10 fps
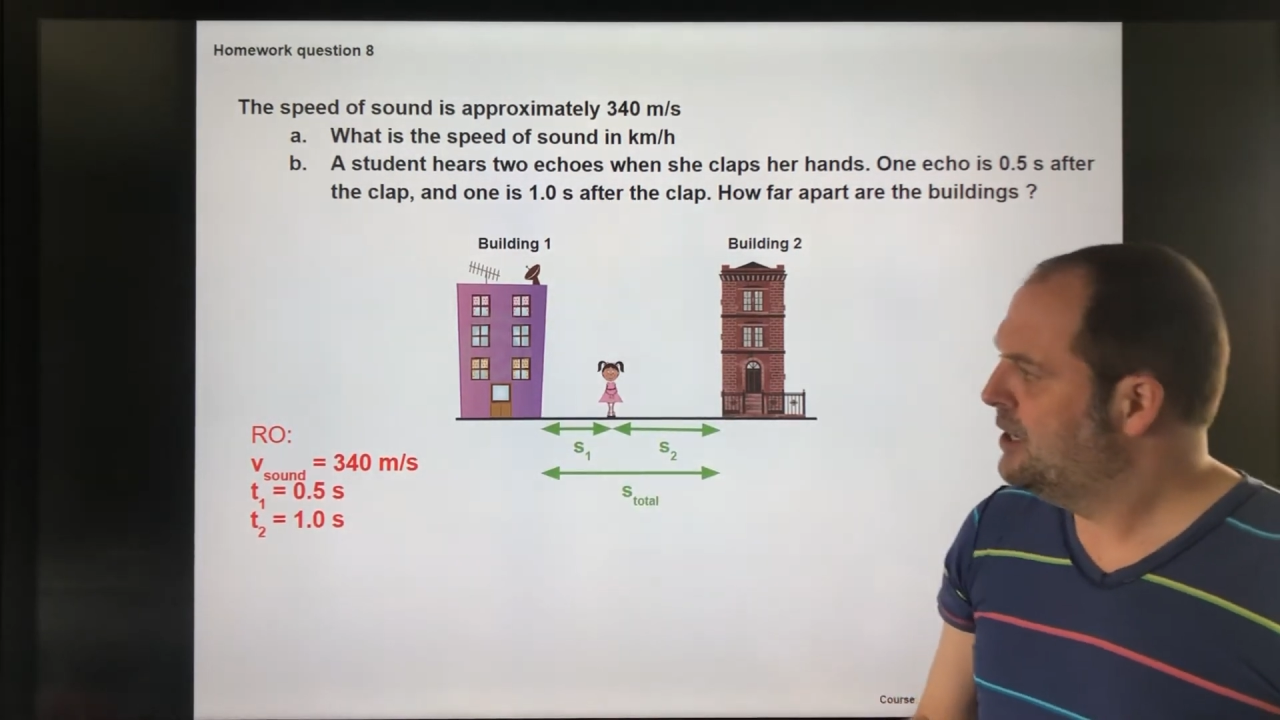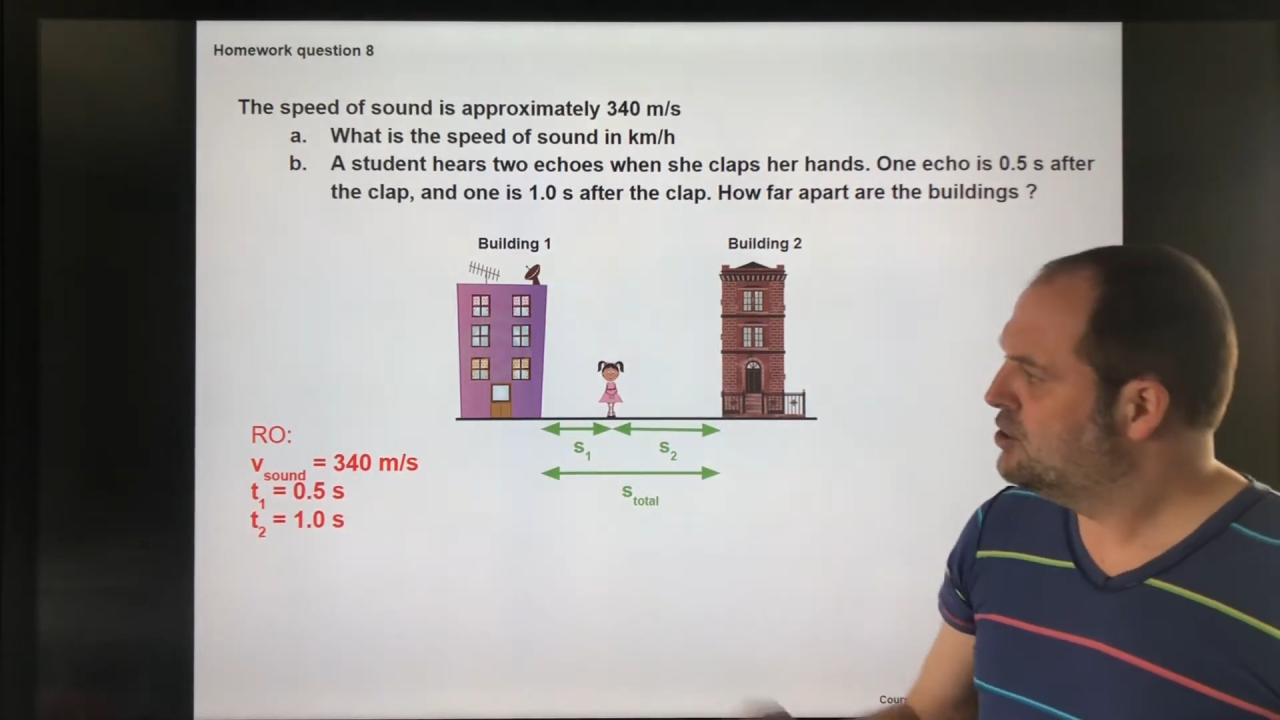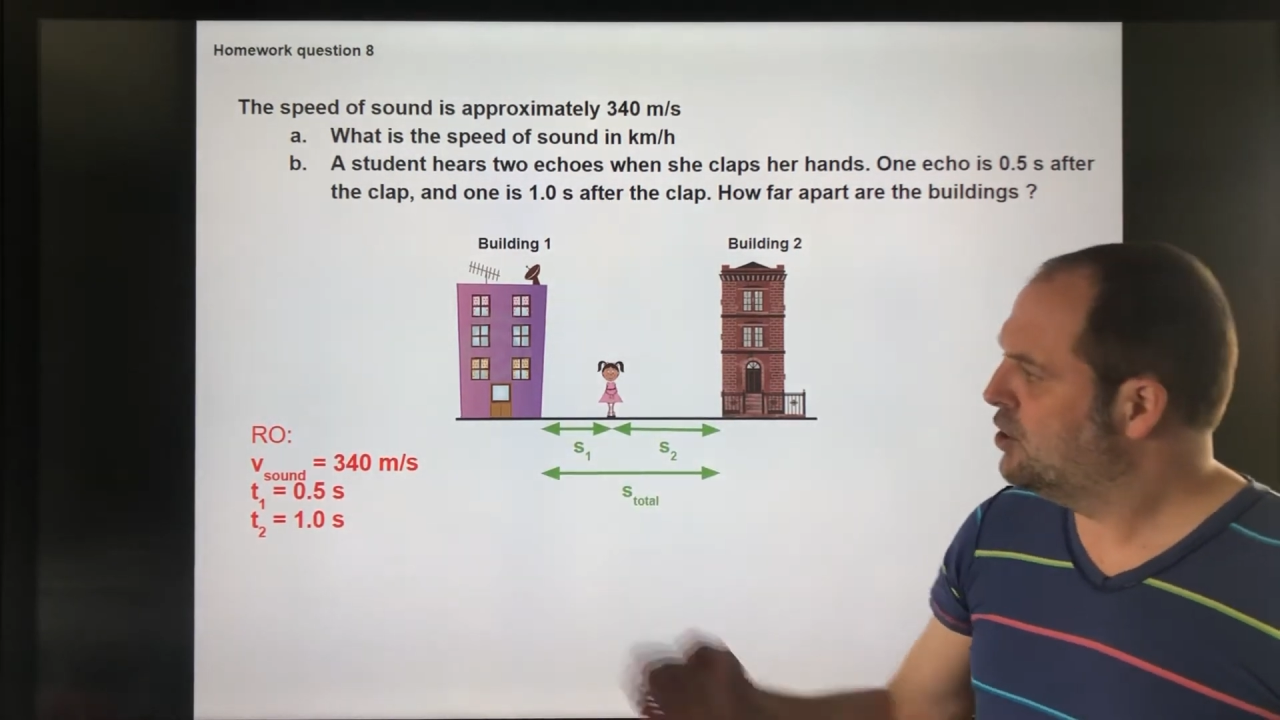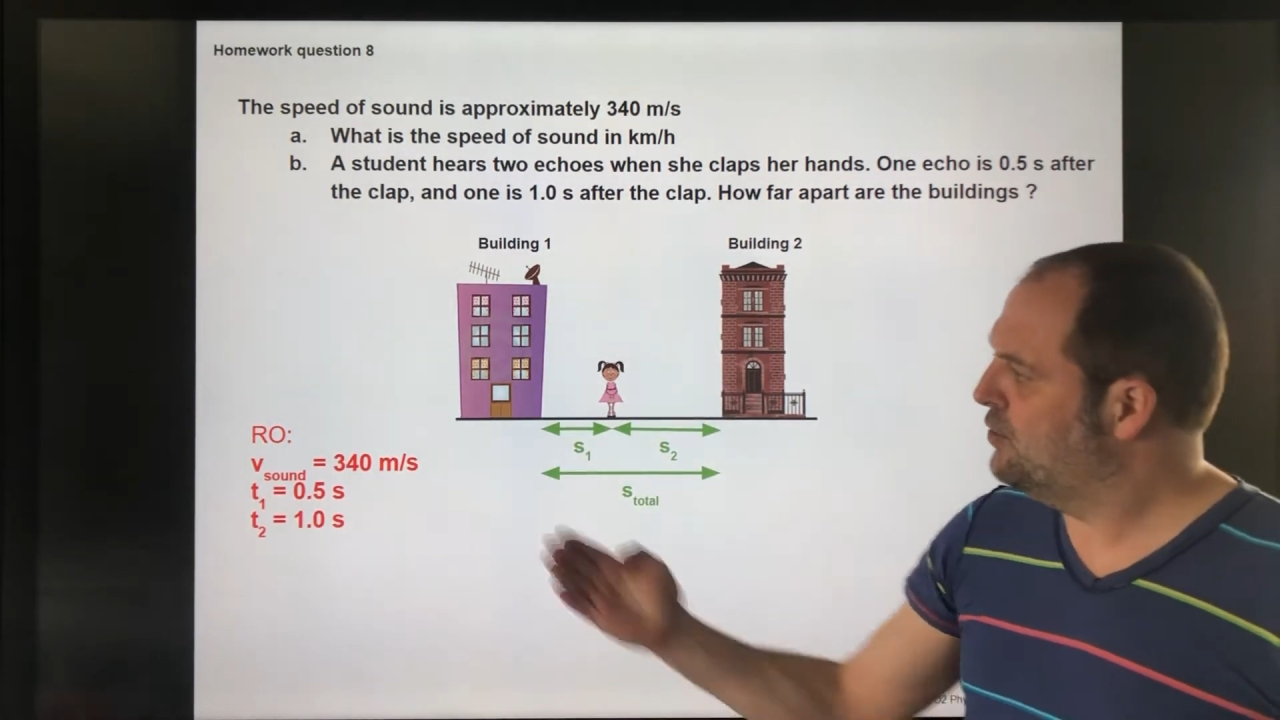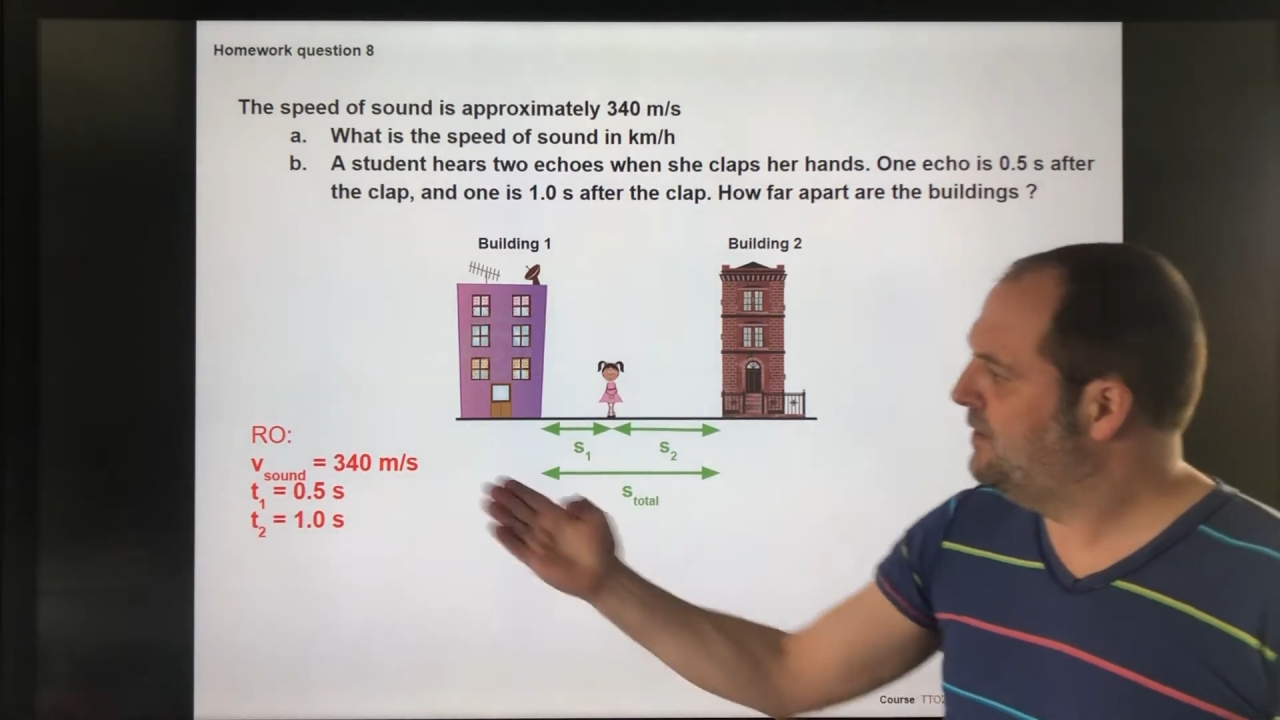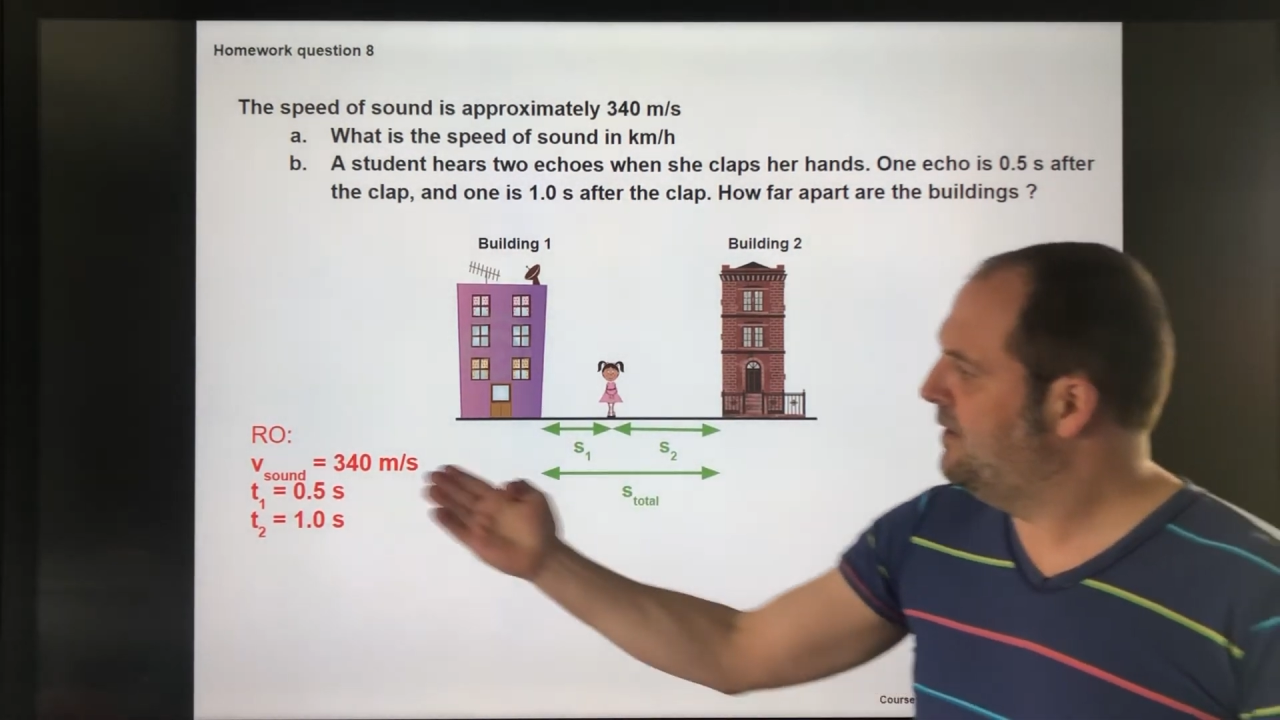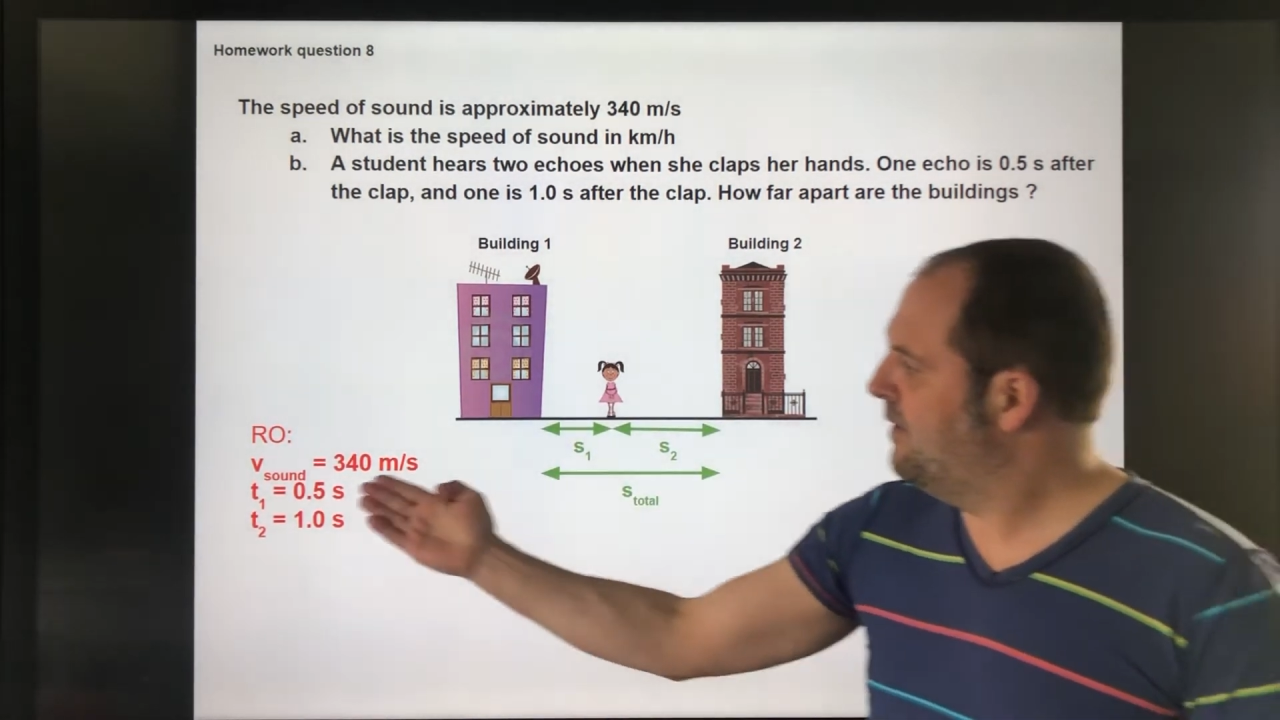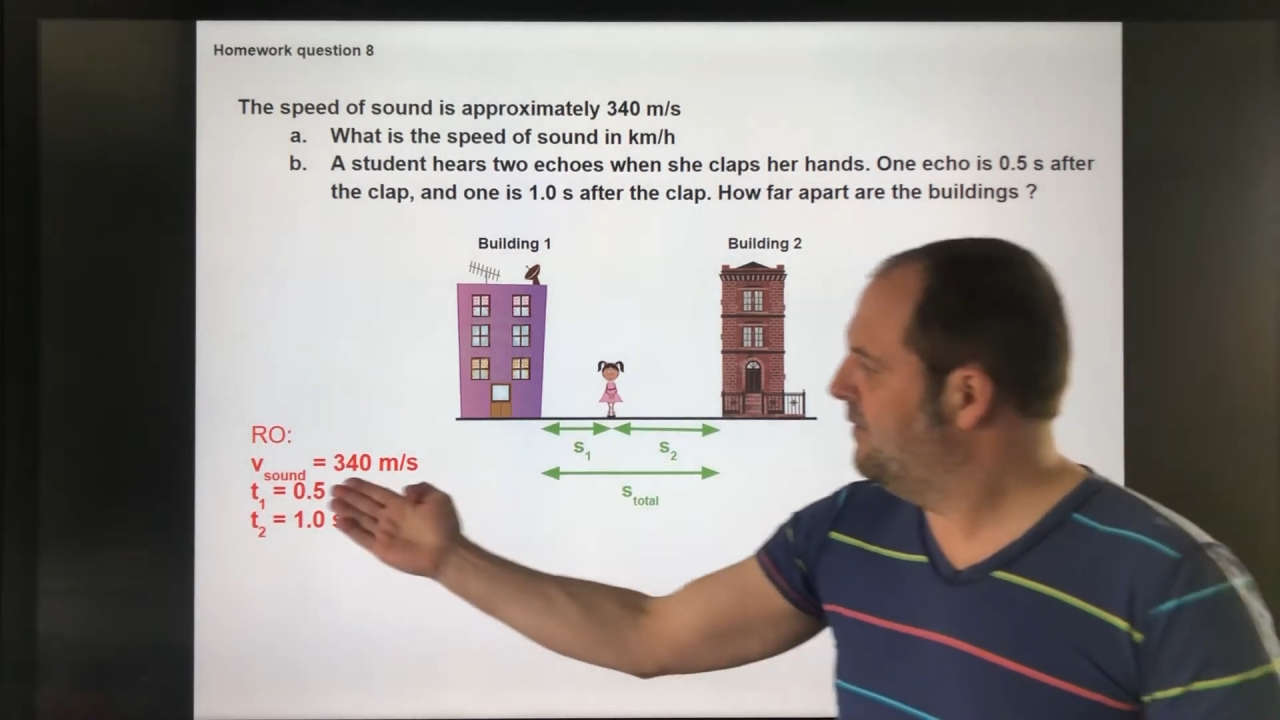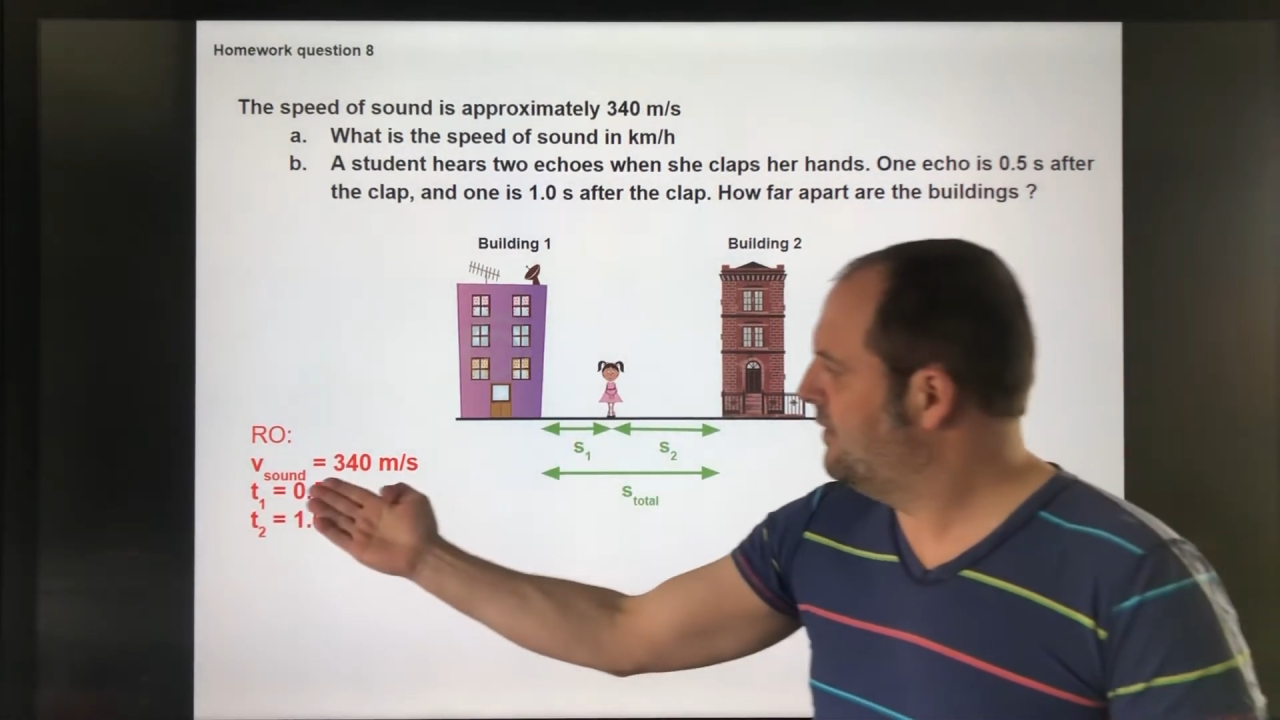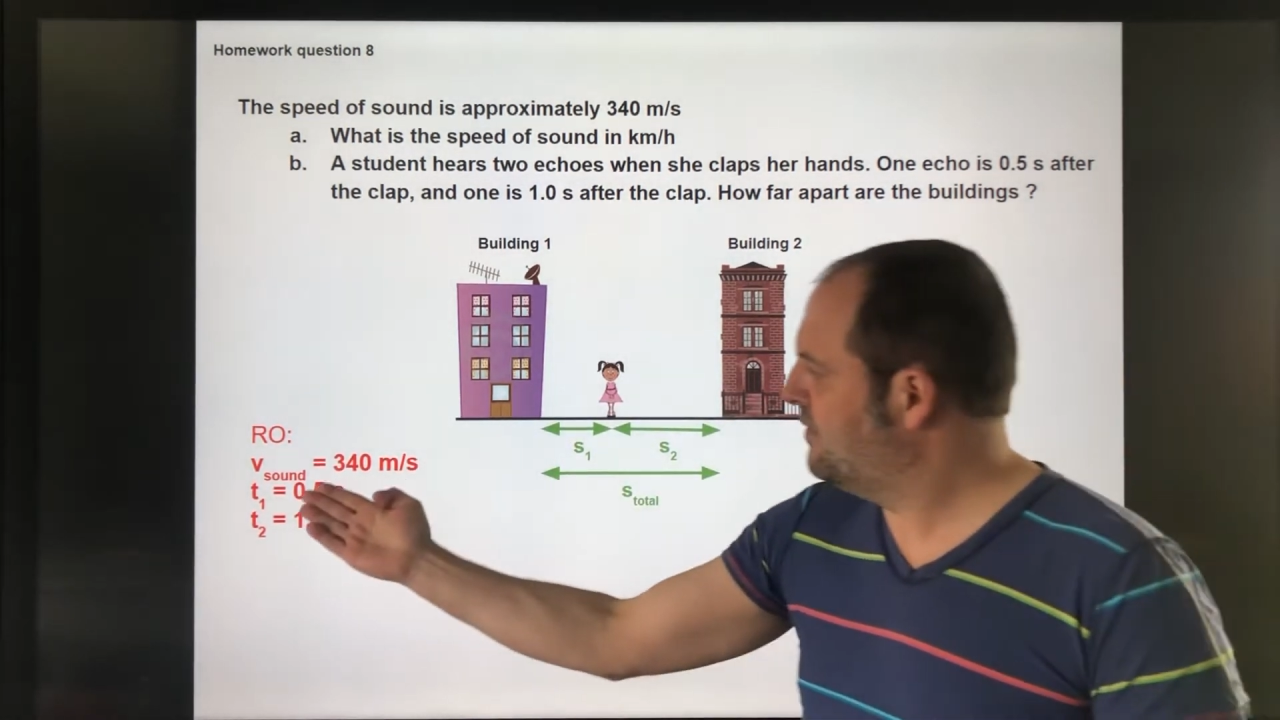So the